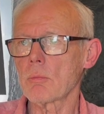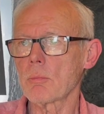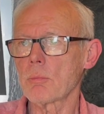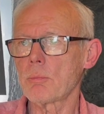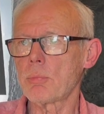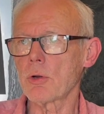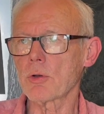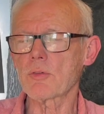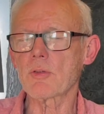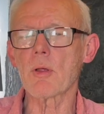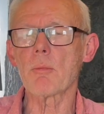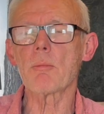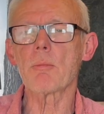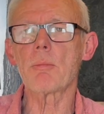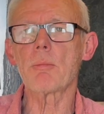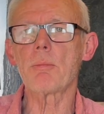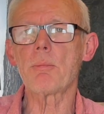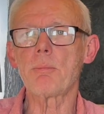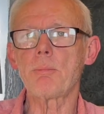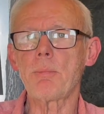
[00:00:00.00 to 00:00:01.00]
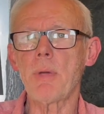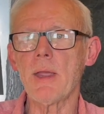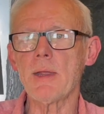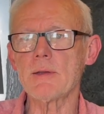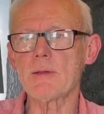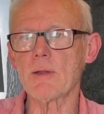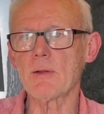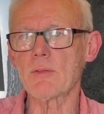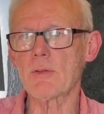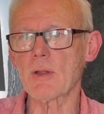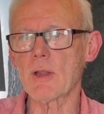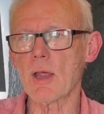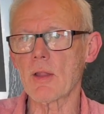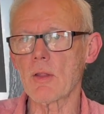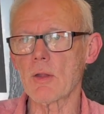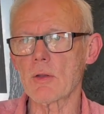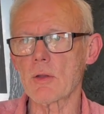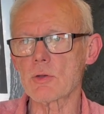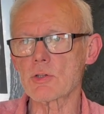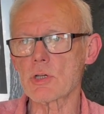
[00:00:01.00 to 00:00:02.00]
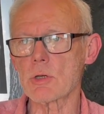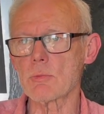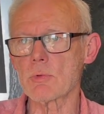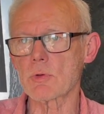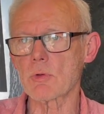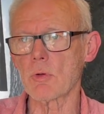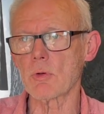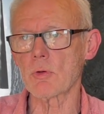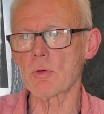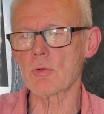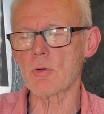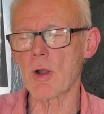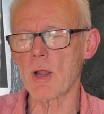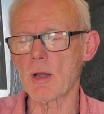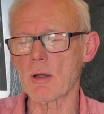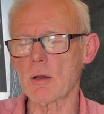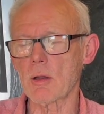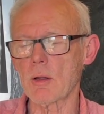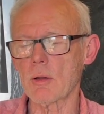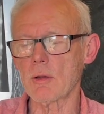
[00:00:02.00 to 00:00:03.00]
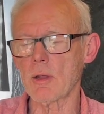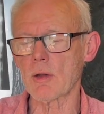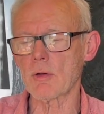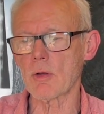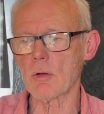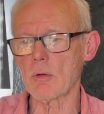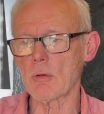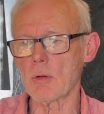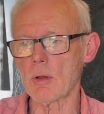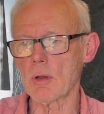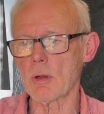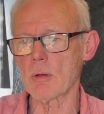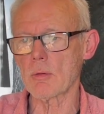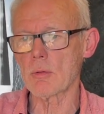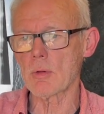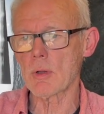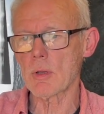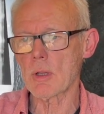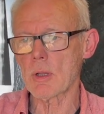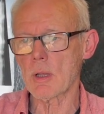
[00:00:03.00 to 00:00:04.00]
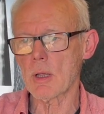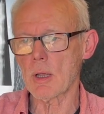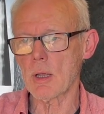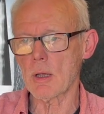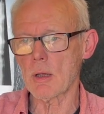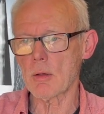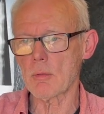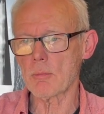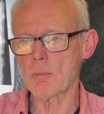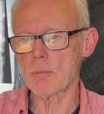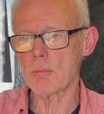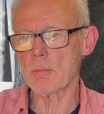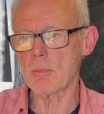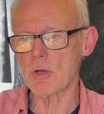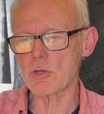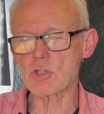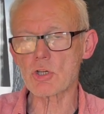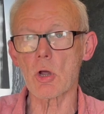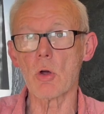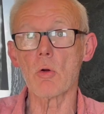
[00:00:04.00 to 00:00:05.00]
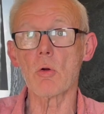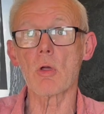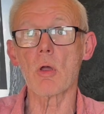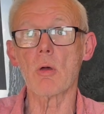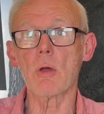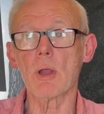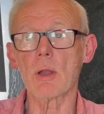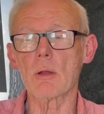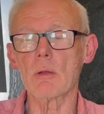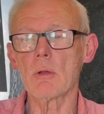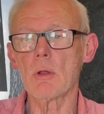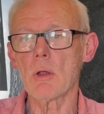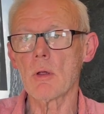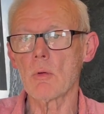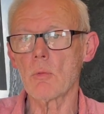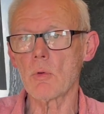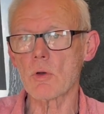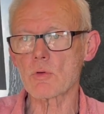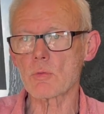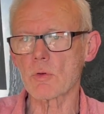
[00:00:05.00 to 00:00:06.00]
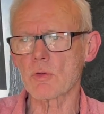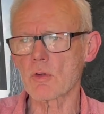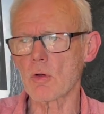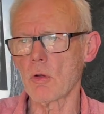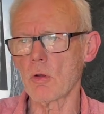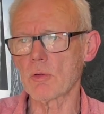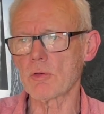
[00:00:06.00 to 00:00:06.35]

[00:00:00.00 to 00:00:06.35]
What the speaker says: put some paintings together that she was going to try and get a show going, which was called